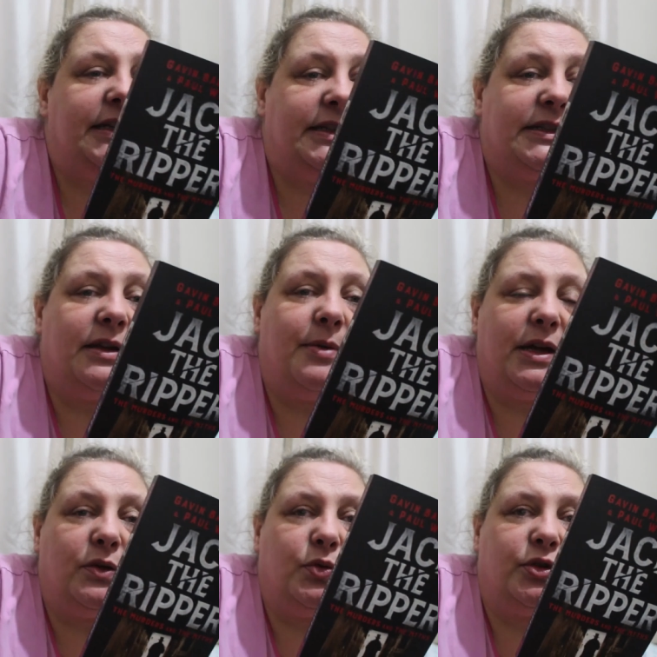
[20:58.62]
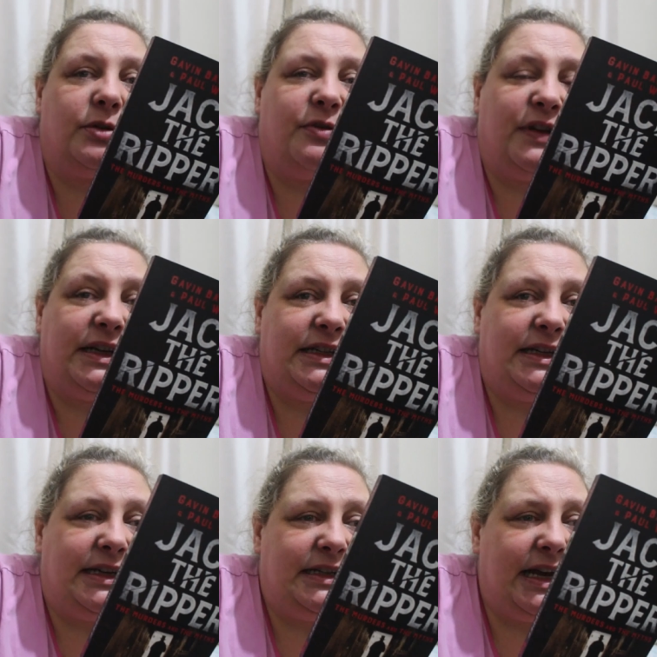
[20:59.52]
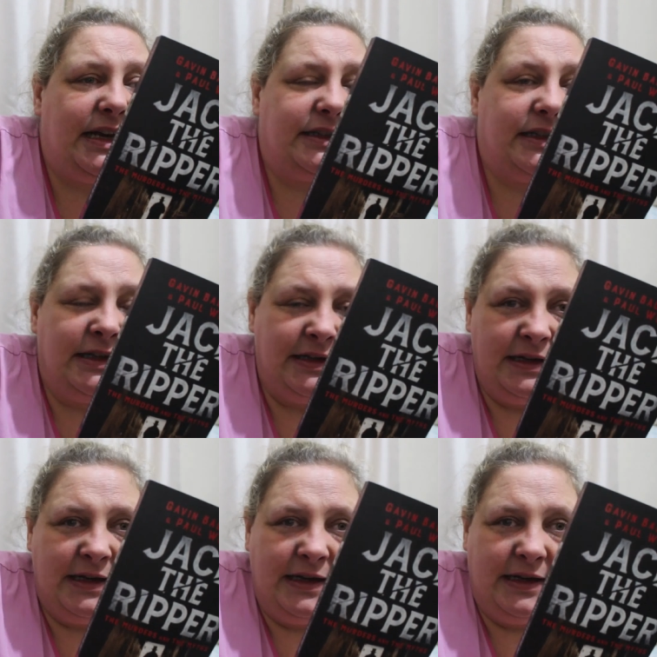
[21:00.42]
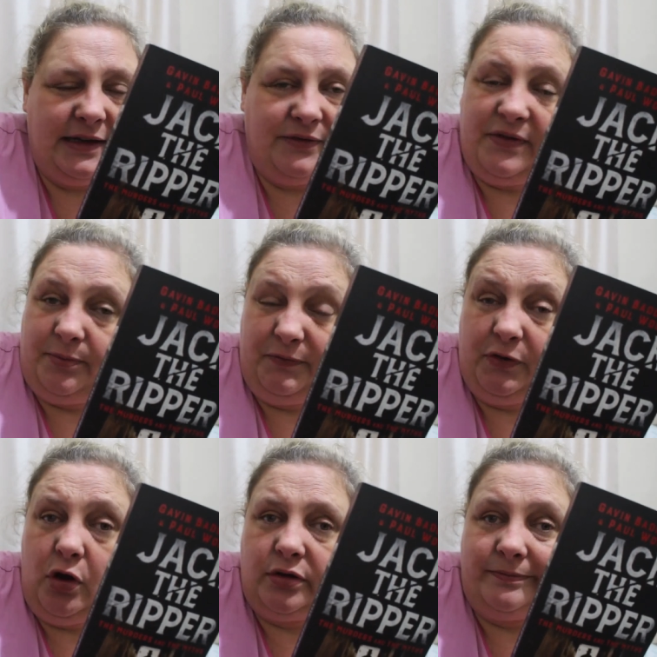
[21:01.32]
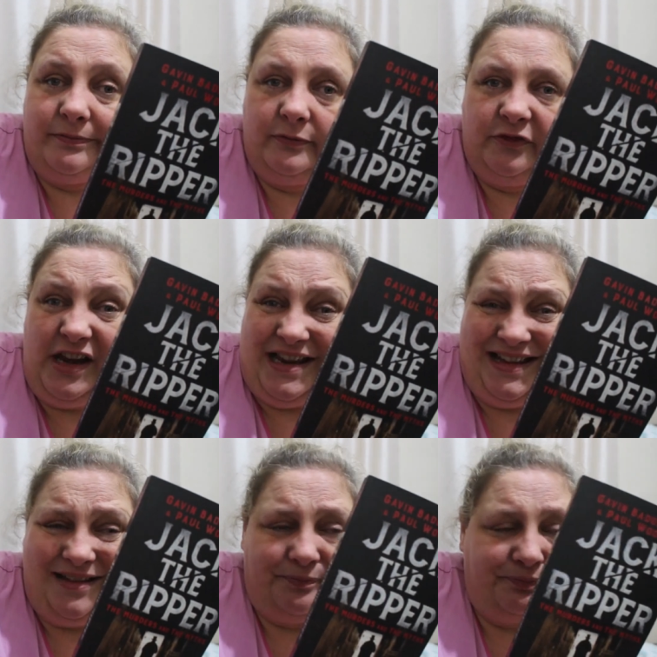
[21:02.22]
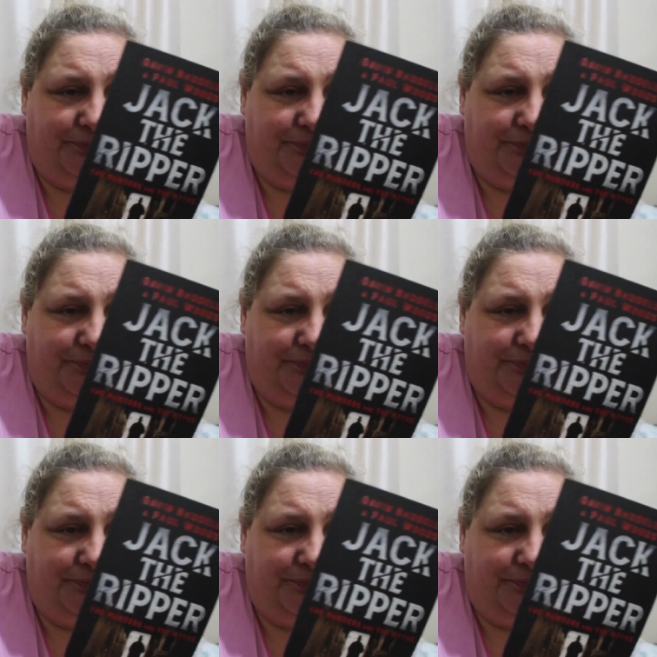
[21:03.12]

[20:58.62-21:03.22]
in the summer and autumn of 1888. They've never been forgotten. Telling that.